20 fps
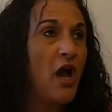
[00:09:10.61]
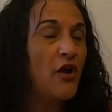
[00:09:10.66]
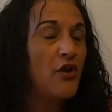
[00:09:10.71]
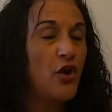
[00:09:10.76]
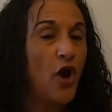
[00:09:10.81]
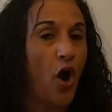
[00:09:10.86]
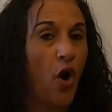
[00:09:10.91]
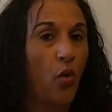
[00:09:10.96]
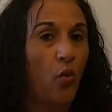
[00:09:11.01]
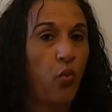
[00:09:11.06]

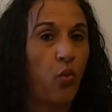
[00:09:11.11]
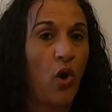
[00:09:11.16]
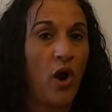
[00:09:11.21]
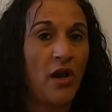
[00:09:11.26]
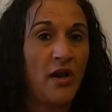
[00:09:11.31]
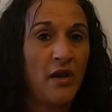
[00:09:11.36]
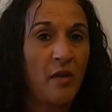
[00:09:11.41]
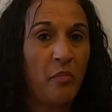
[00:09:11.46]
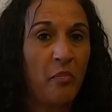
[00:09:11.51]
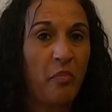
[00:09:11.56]
not
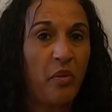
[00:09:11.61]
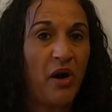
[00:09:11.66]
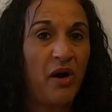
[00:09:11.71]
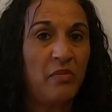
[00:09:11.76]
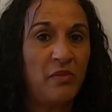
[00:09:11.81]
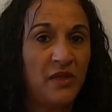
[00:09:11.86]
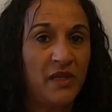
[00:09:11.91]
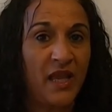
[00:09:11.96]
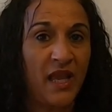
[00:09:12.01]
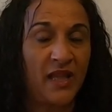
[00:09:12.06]
one
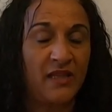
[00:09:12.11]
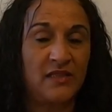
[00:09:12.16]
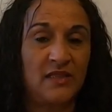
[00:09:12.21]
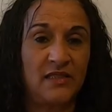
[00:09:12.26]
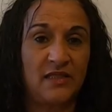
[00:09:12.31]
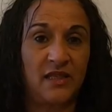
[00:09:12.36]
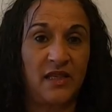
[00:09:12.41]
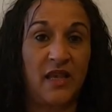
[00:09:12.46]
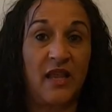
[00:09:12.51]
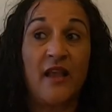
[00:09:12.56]
public
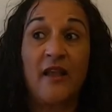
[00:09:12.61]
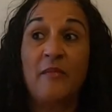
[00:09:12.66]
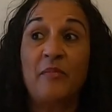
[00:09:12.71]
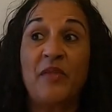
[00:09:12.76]
entity